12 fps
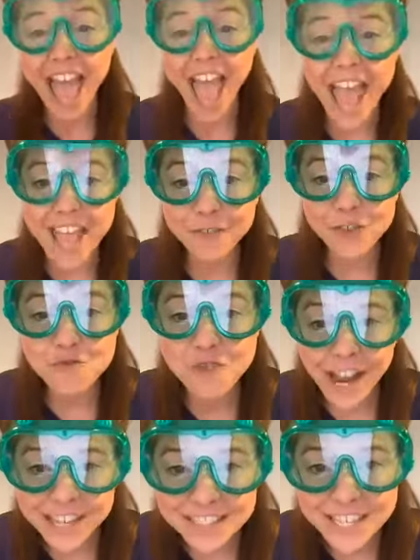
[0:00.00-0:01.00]
Hey, if you
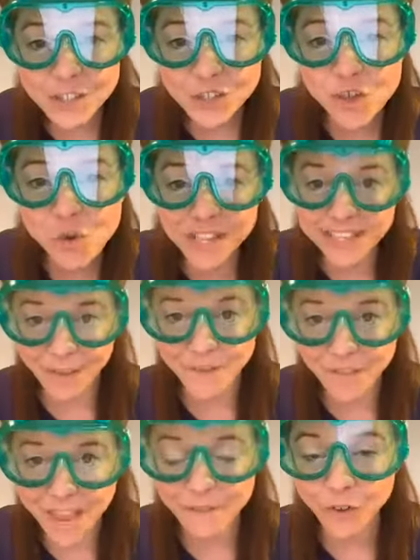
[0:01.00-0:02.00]
guys can do us a
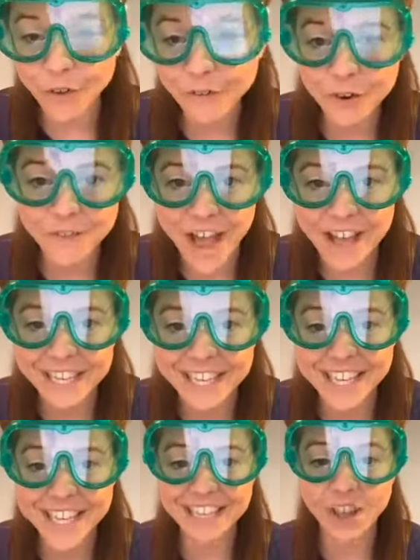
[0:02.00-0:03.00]
favor for Valley
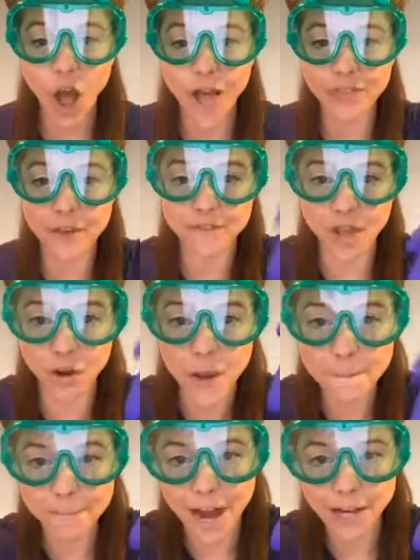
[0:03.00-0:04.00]
Kids, at the
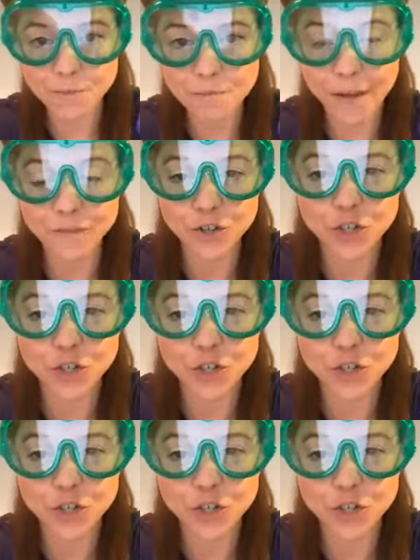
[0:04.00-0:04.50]
very bottom of your